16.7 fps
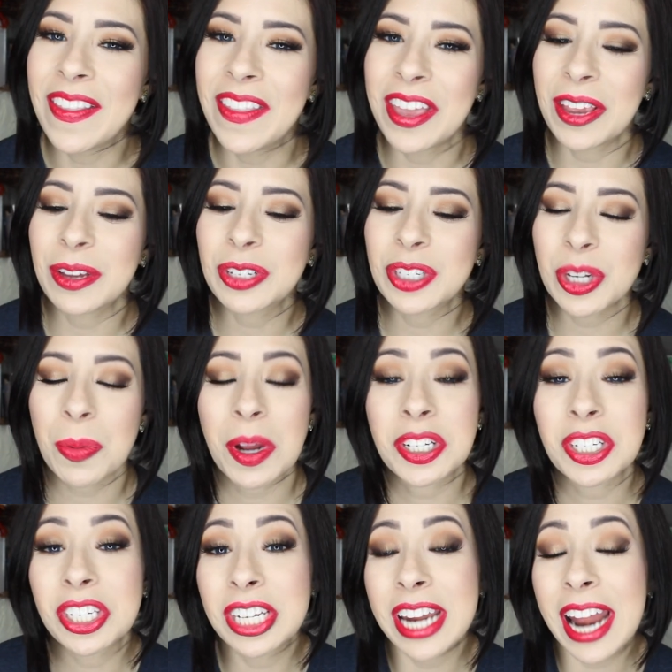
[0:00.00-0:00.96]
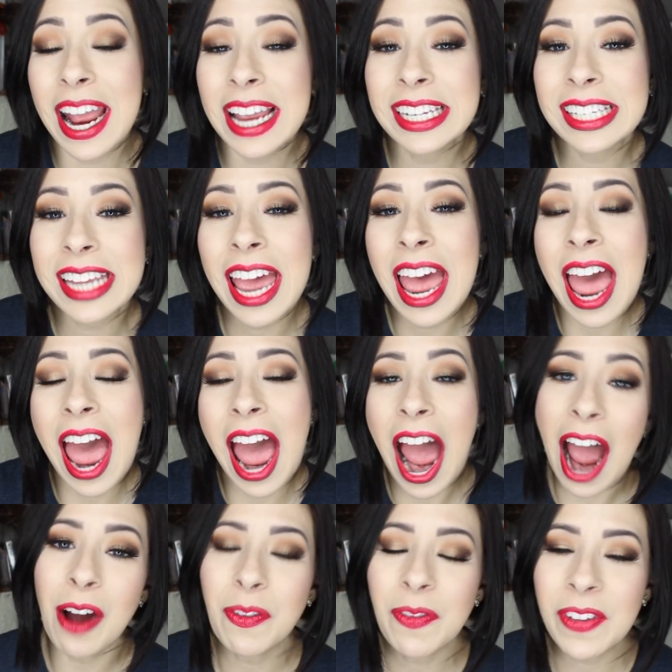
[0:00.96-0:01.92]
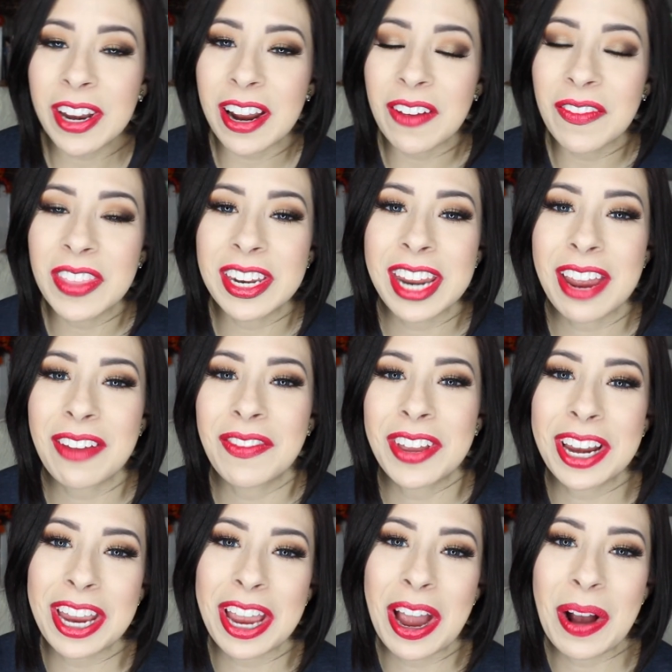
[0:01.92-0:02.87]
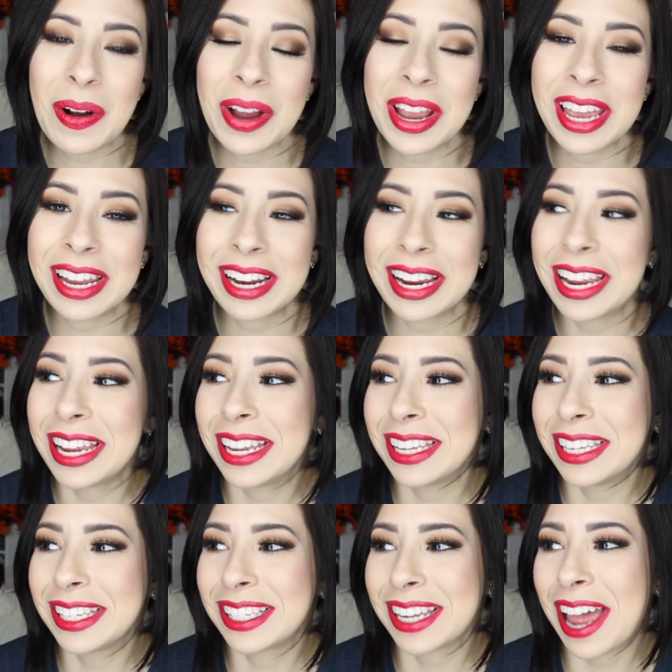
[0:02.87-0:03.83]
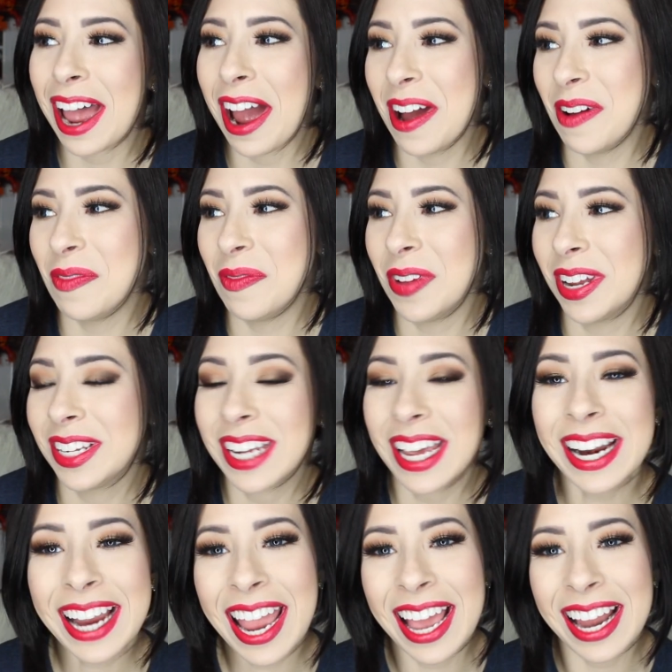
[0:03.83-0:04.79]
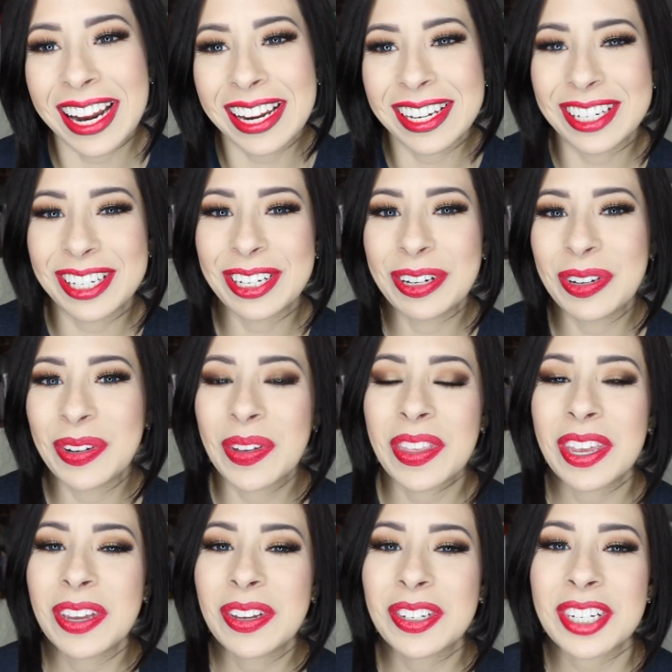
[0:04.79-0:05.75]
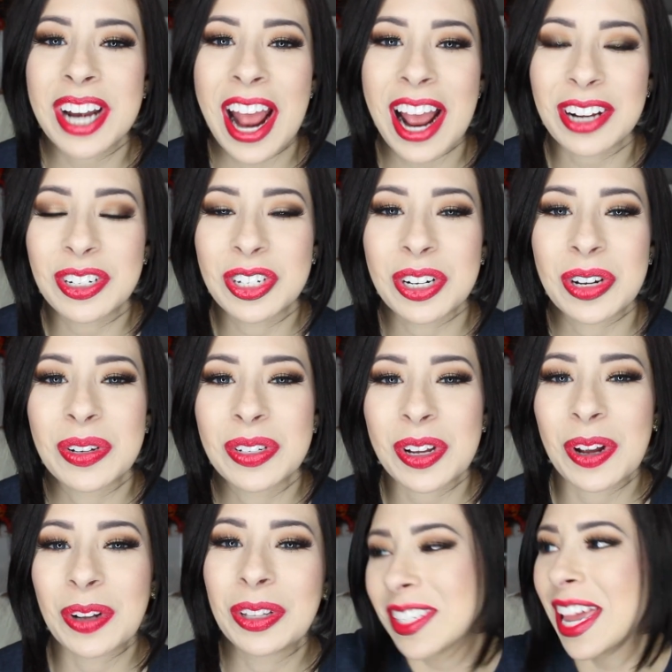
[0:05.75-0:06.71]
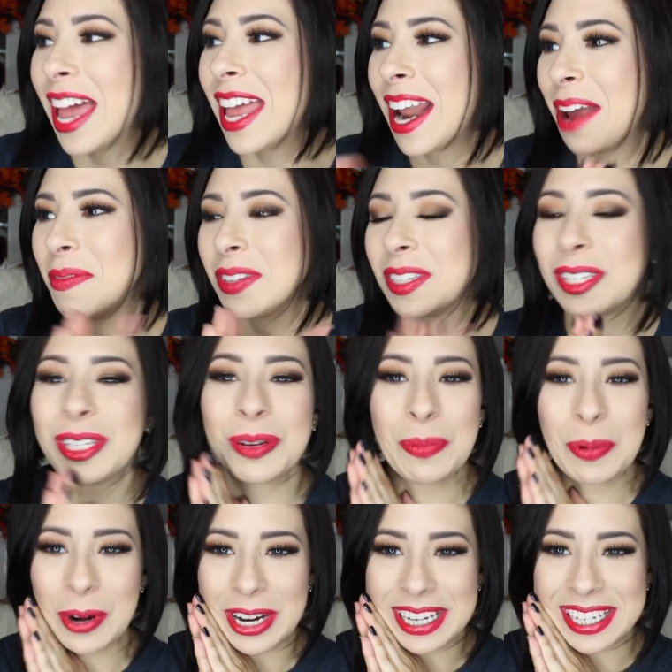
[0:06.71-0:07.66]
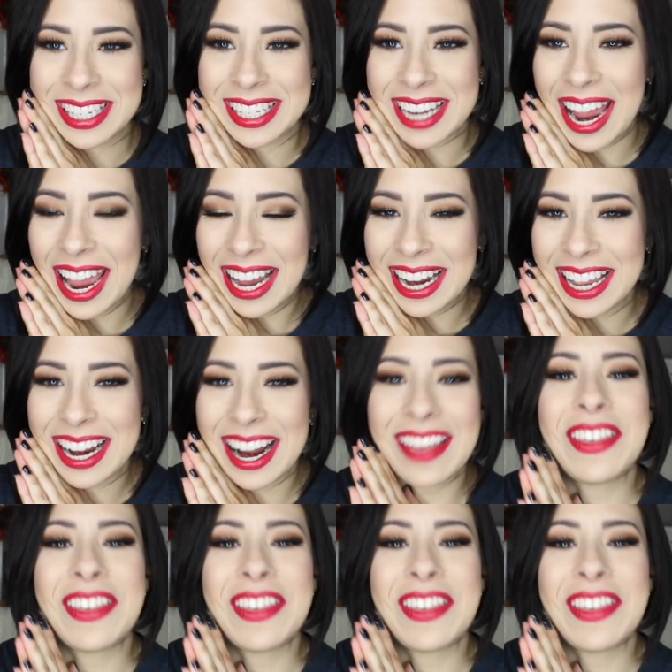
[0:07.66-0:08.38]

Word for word: Thank you so much. Today's outfit of the day video, it is um, dedicated to the Houston Astros and I'm super excited.